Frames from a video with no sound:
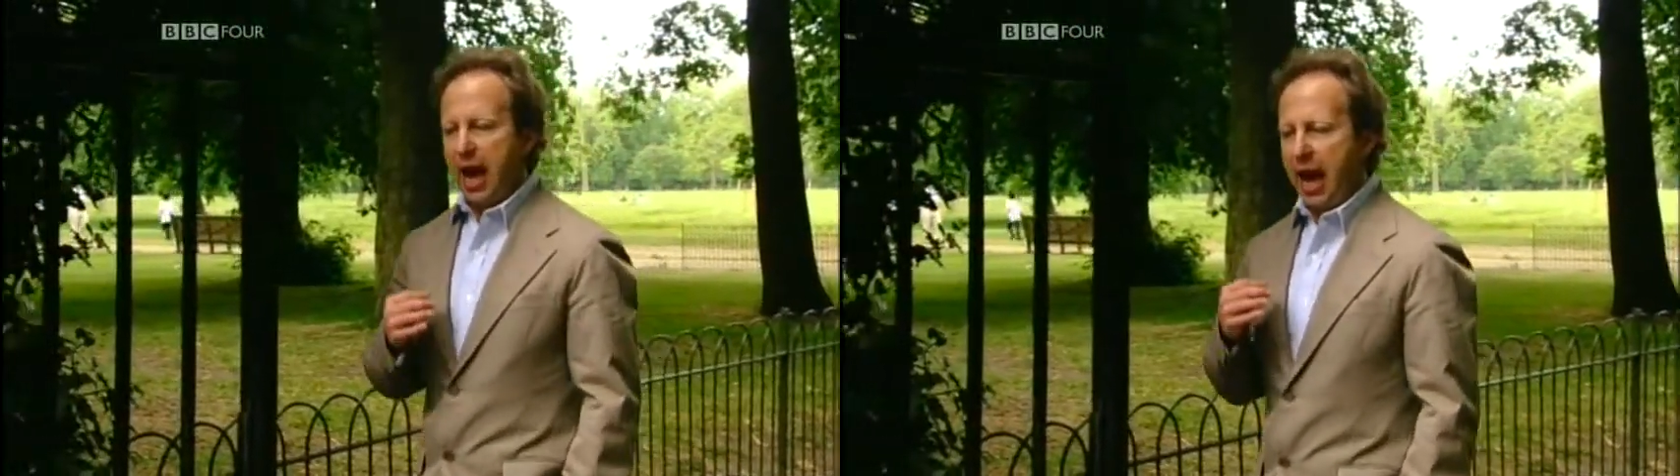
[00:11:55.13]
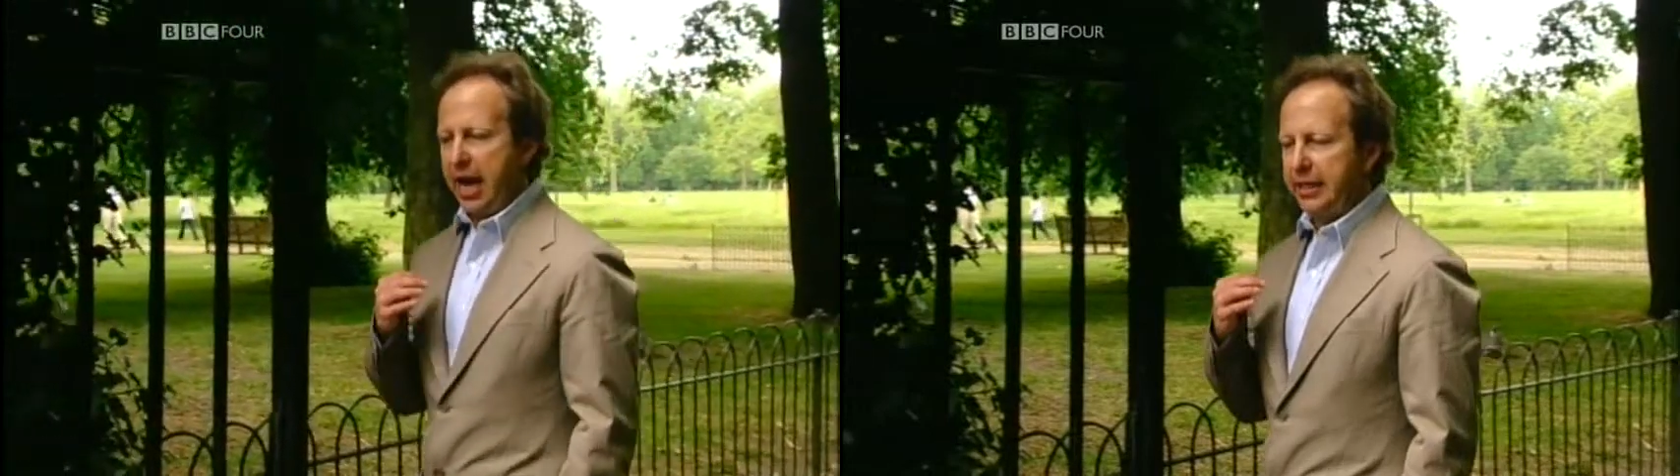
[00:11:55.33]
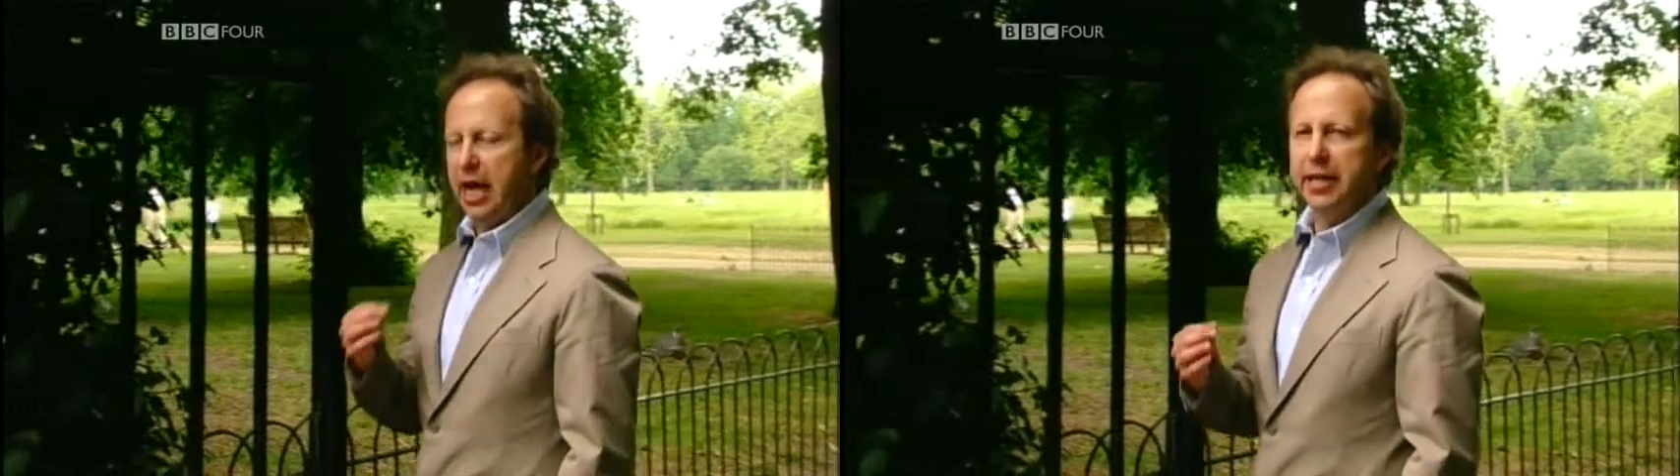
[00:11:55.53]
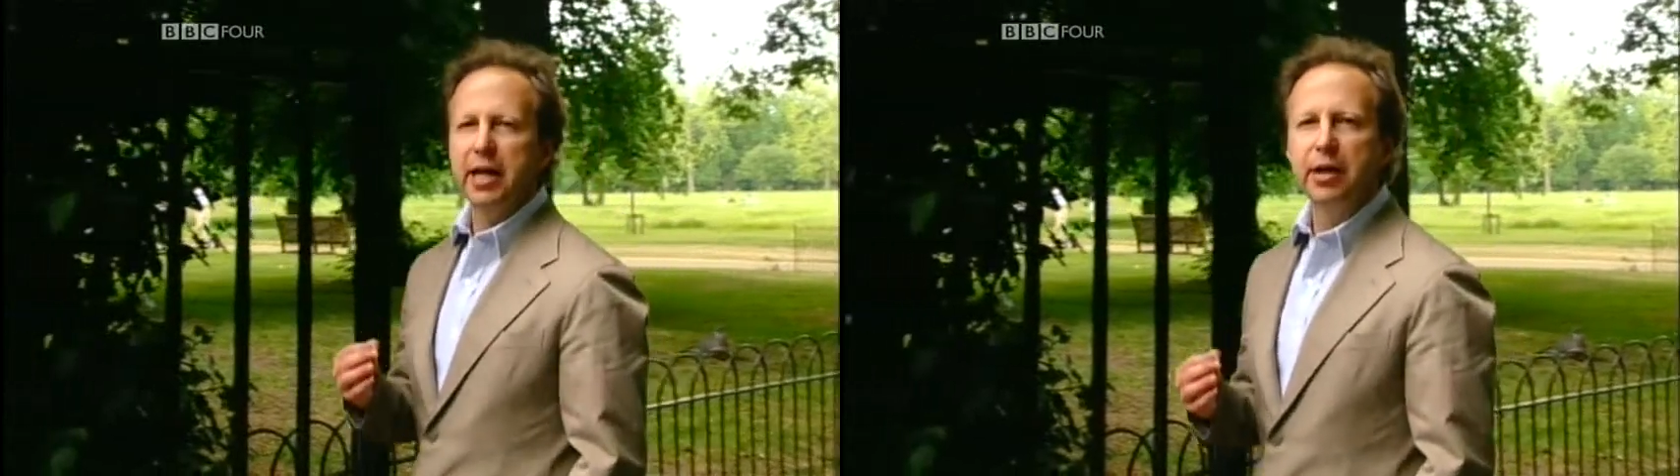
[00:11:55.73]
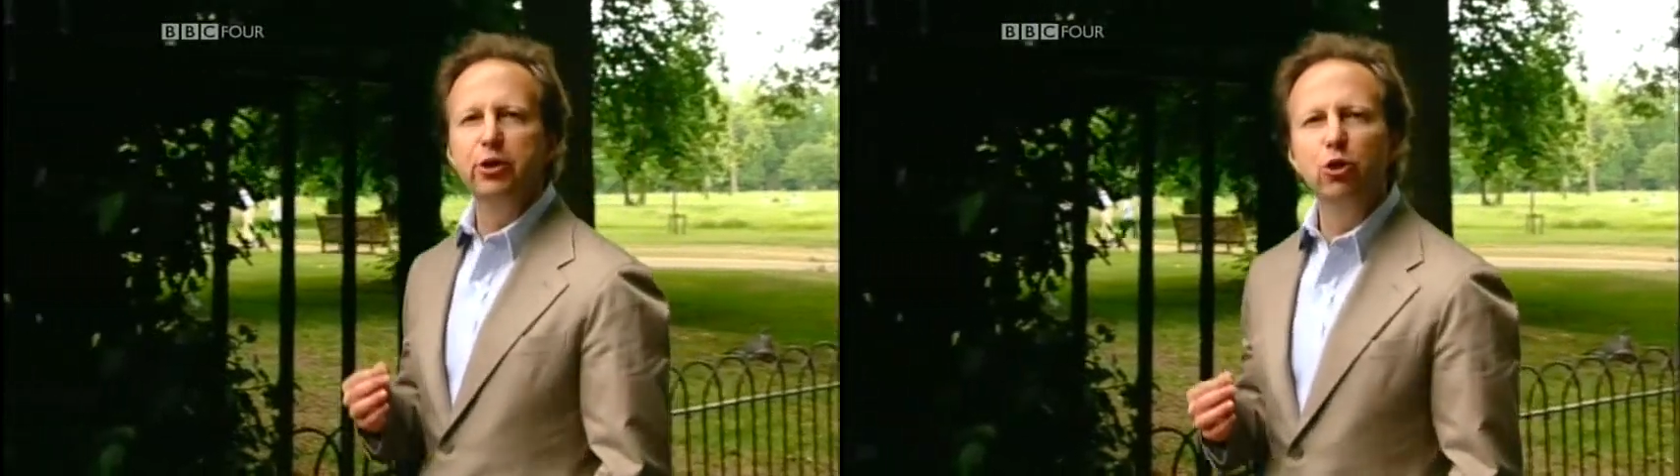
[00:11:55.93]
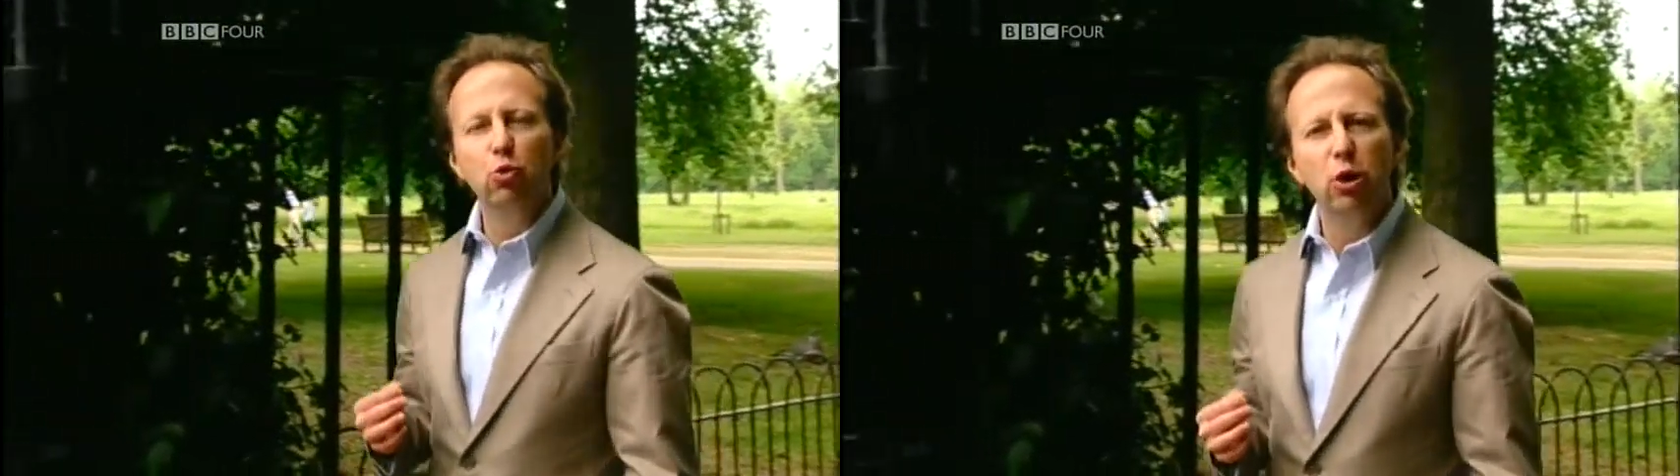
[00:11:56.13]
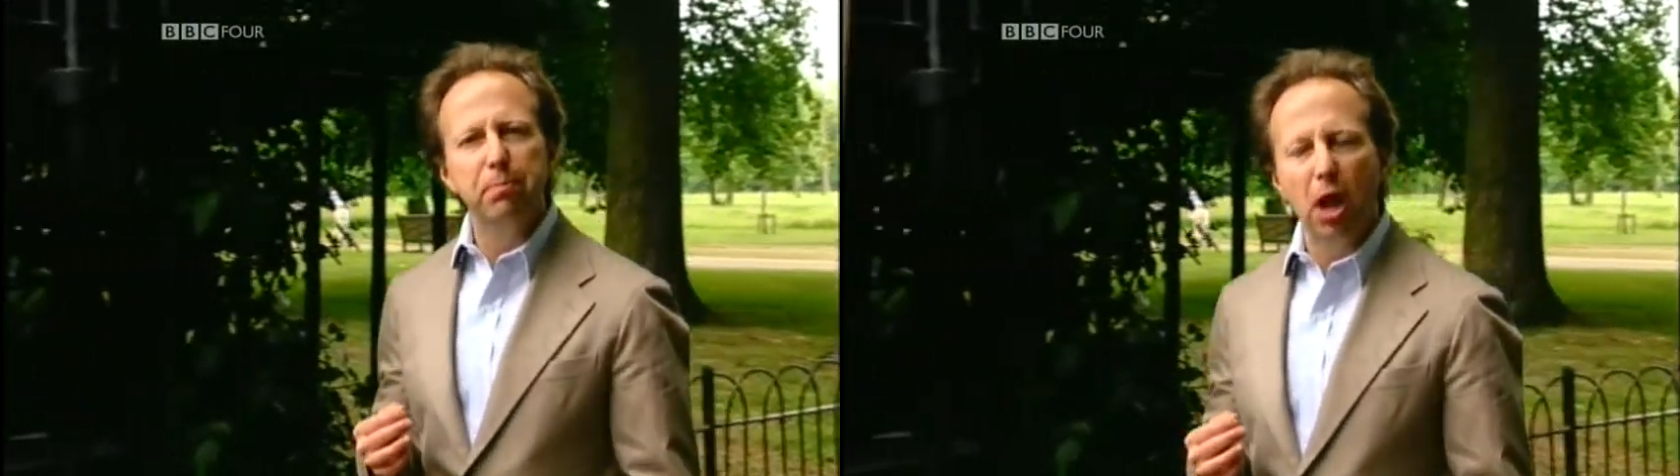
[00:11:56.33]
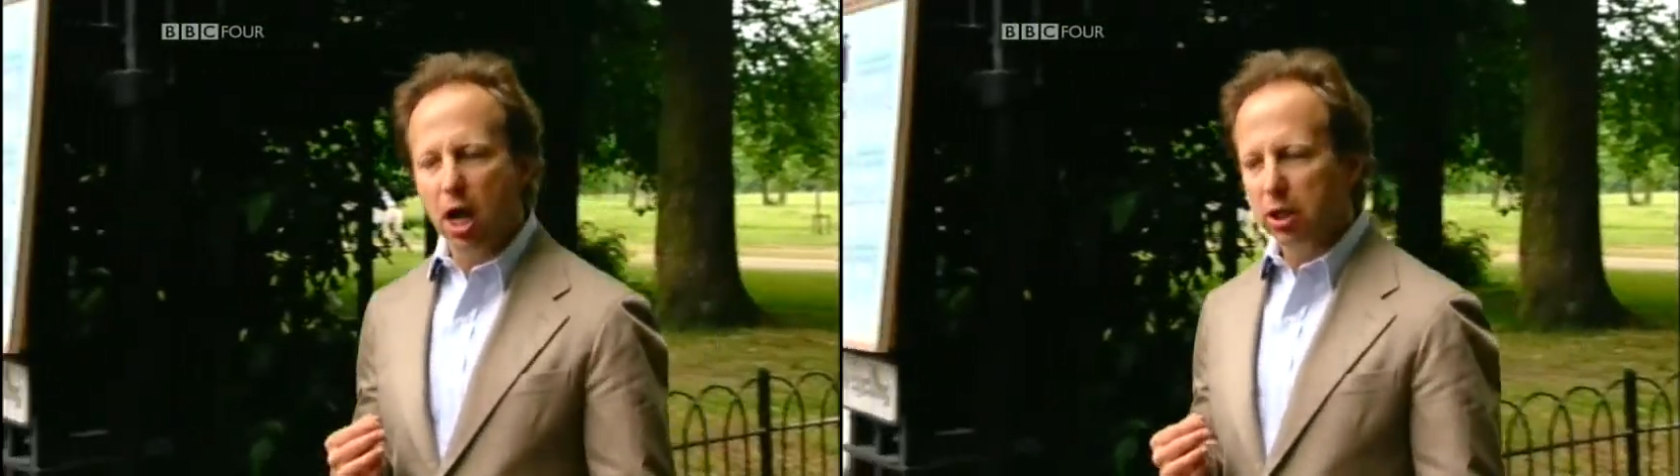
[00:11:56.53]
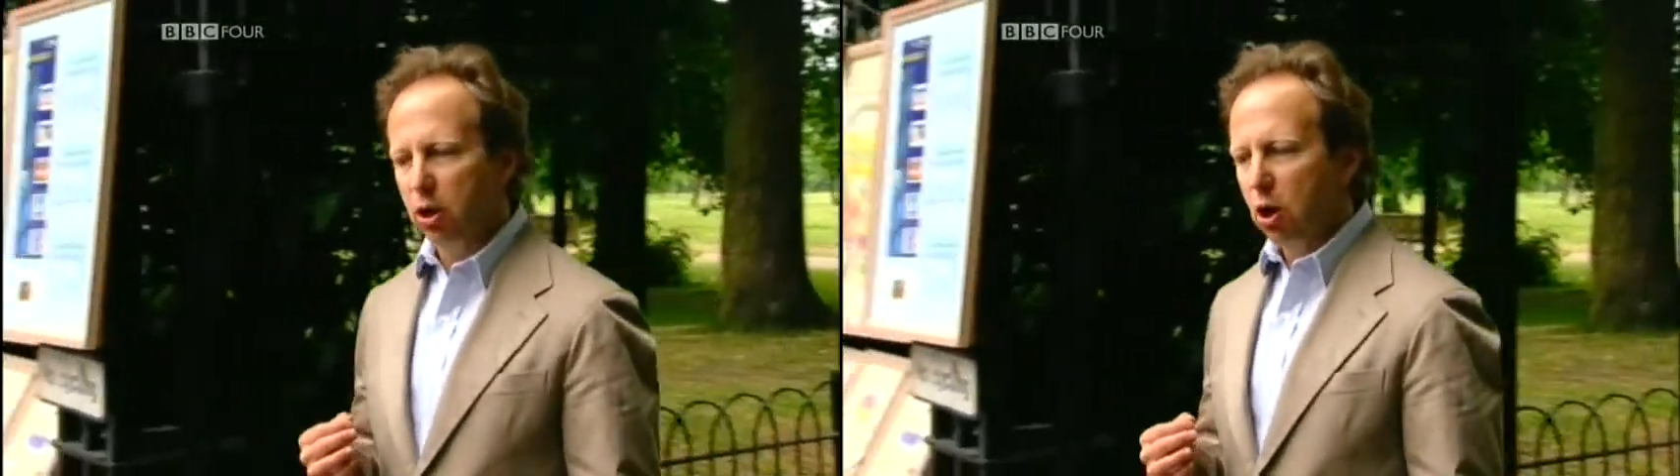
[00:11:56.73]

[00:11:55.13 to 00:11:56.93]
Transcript: and cut it on a new woodblock,